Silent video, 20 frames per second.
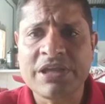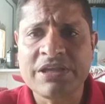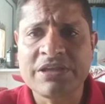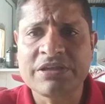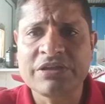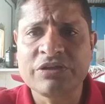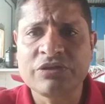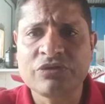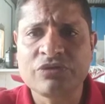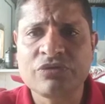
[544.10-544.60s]

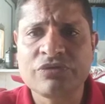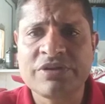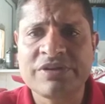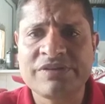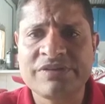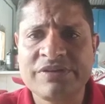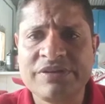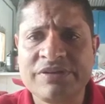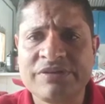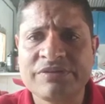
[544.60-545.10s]
taken to
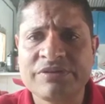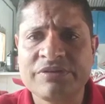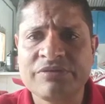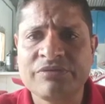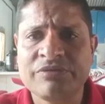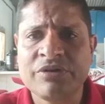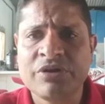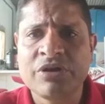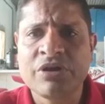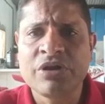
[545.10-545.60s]
the
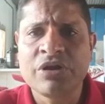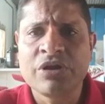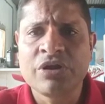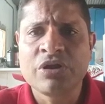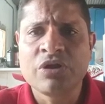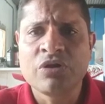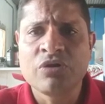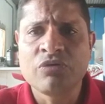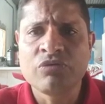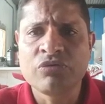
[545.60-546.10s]
system
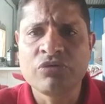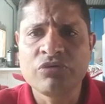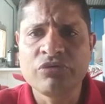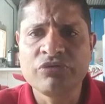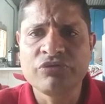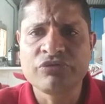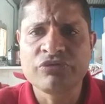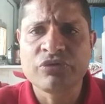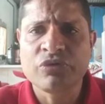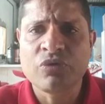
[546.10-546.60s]

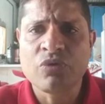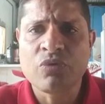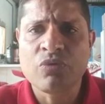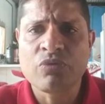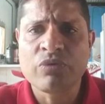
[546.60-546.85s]
rooms